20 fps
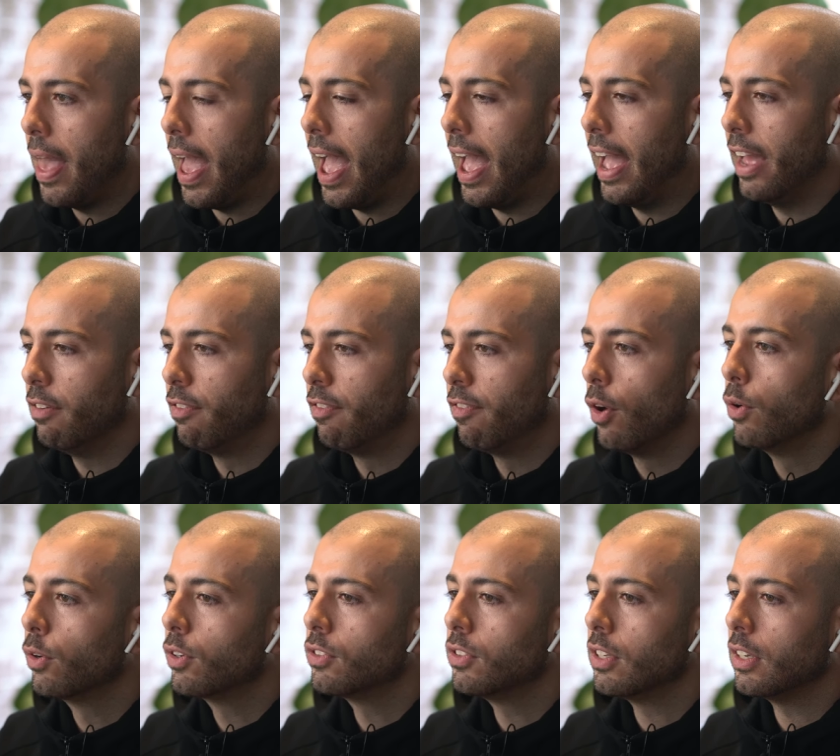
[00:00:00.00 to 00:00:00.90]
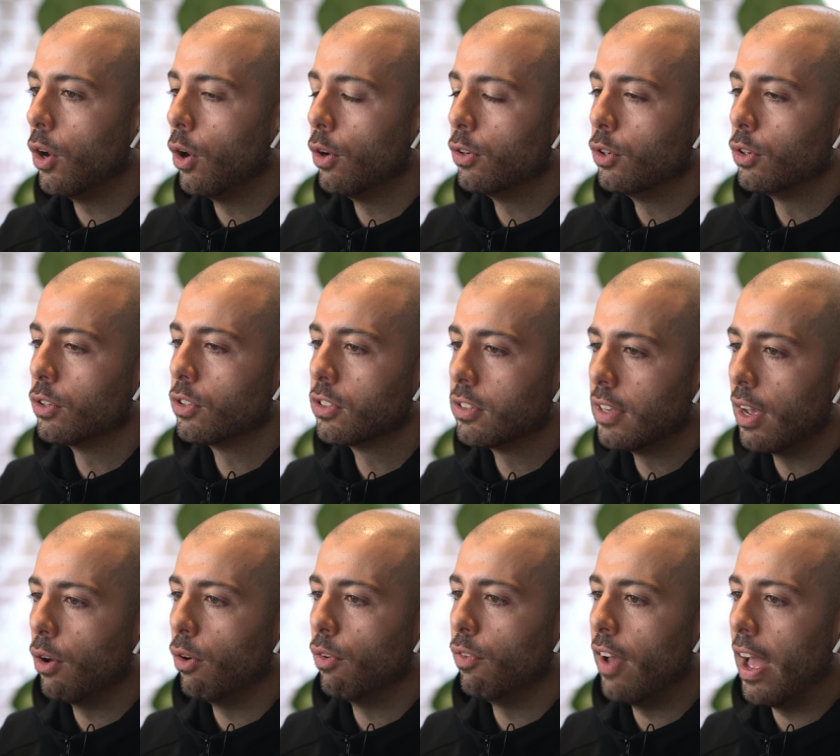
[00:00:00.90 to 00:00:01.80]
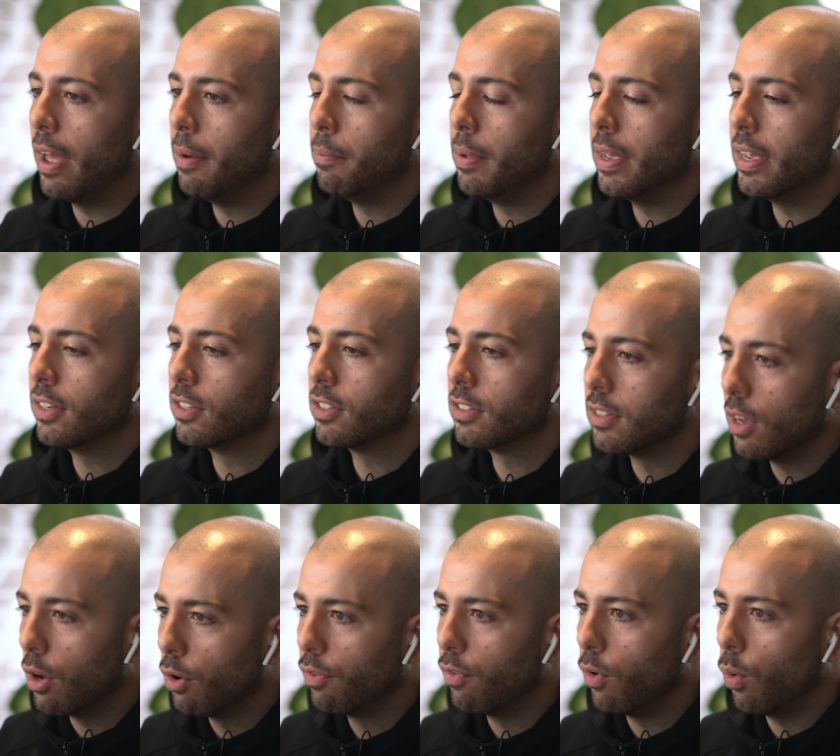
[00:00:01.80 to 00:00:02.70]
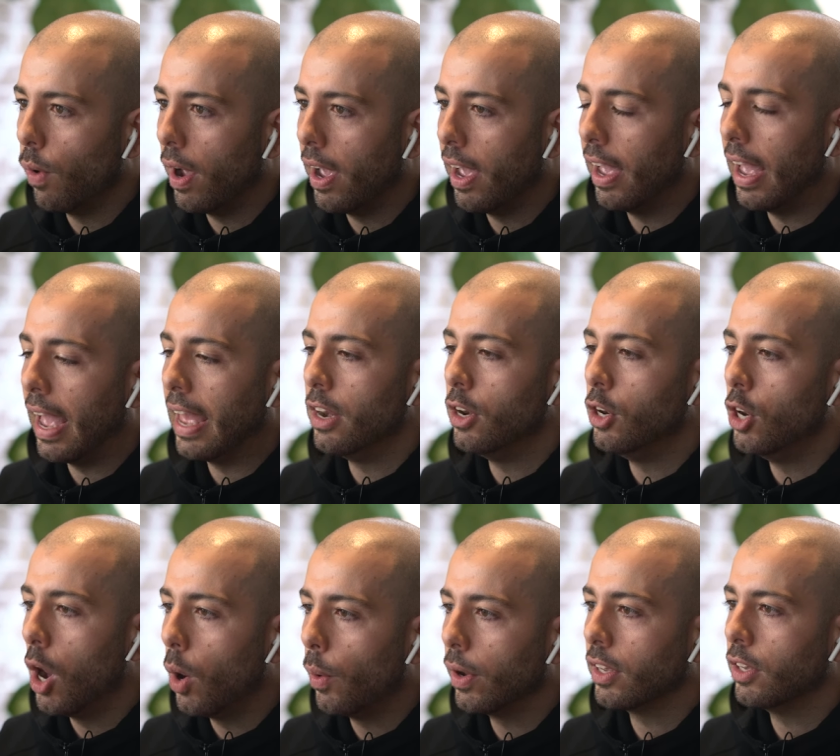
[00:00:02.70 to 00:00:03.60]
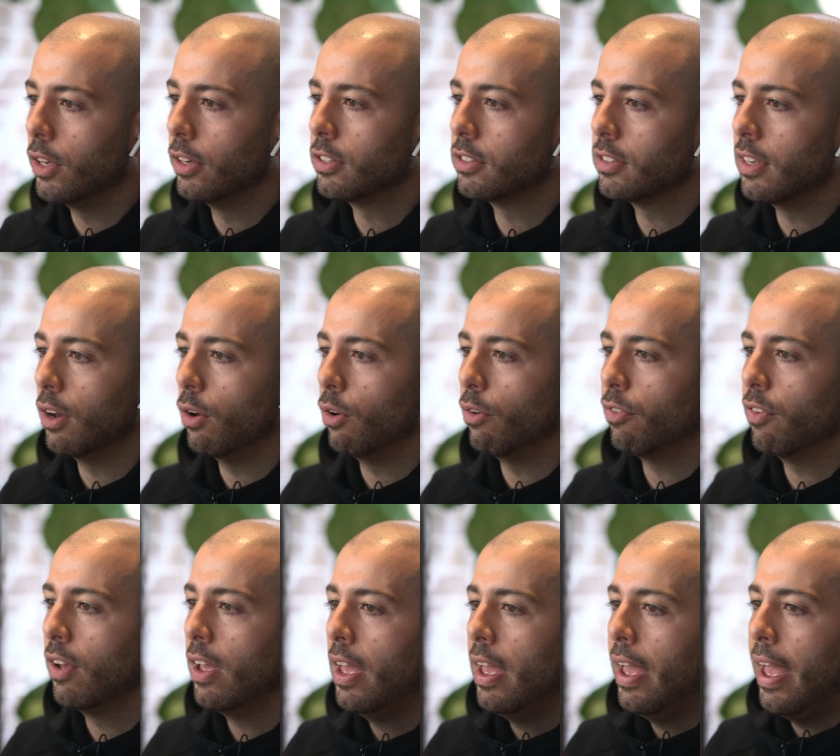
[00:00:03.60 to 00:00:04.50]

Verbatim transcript: and focusing on yourself and being self-aware and knowing yourself